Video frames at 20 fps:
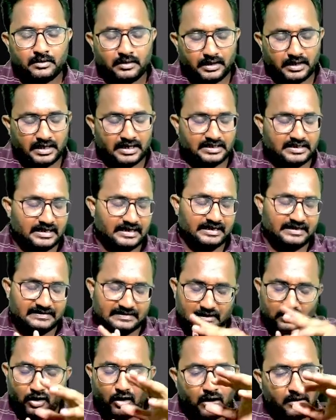either it is
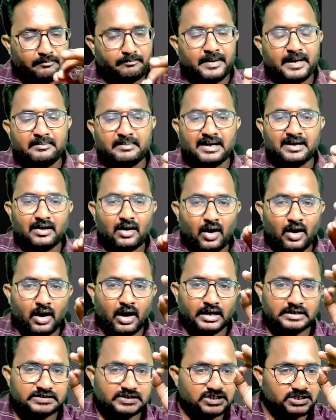a non-payment
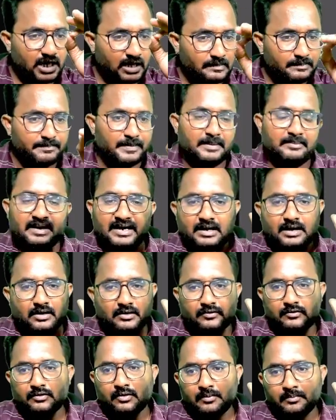or short payment
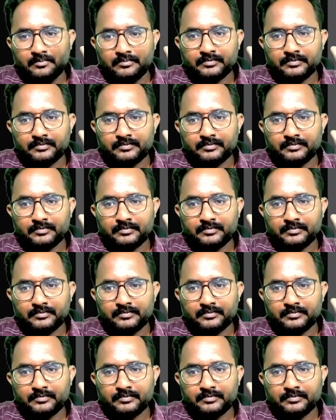also.